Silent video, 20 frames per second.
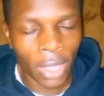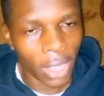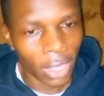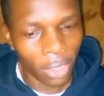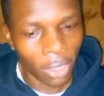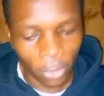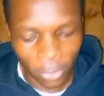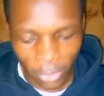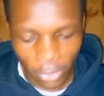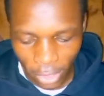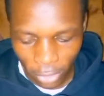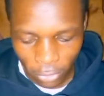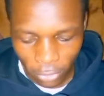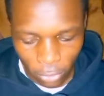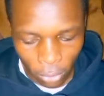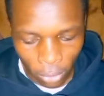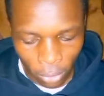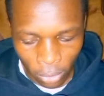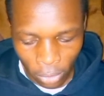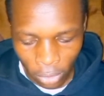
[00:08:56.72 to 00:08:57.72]
I don't think
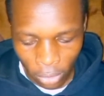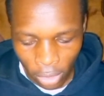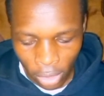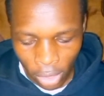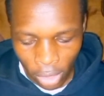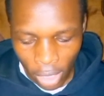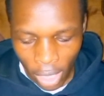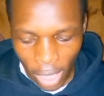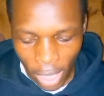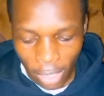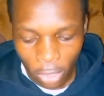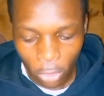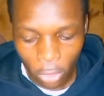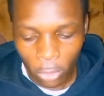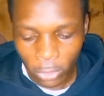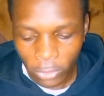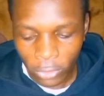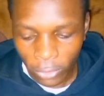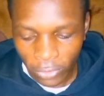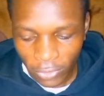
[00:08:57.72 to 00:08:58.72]
so. And
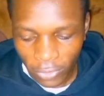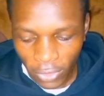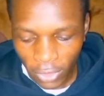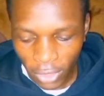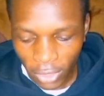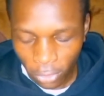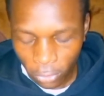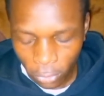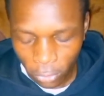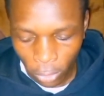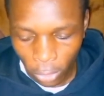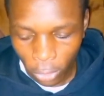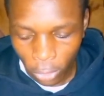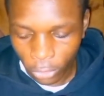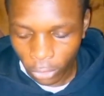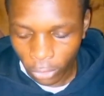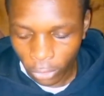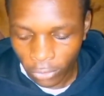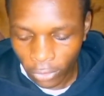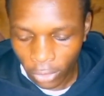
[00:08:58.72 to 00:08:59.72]
also seeking
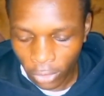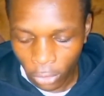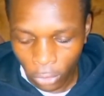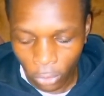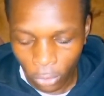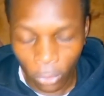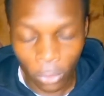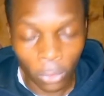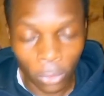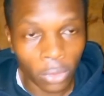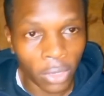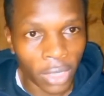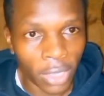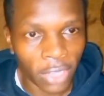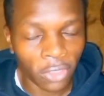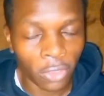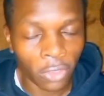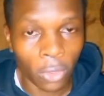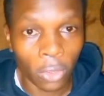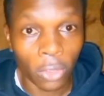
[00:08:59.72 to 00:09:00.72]
solutions to
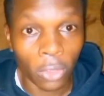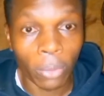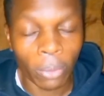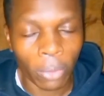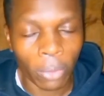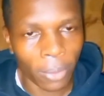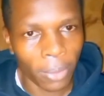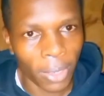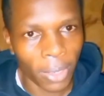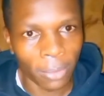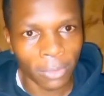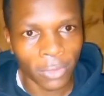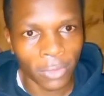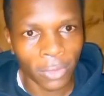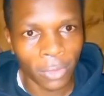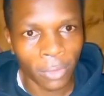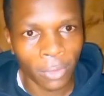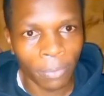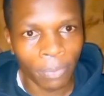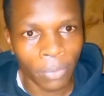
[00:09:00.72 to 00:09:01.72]
national
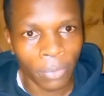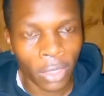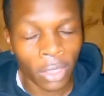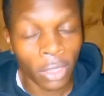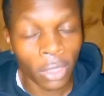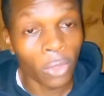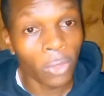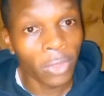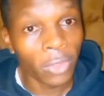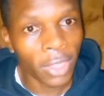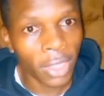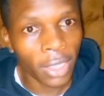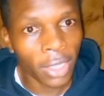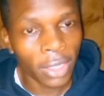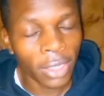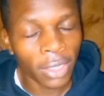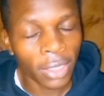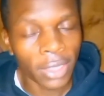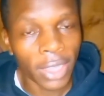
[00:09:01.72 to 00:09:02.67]
problems. Do you think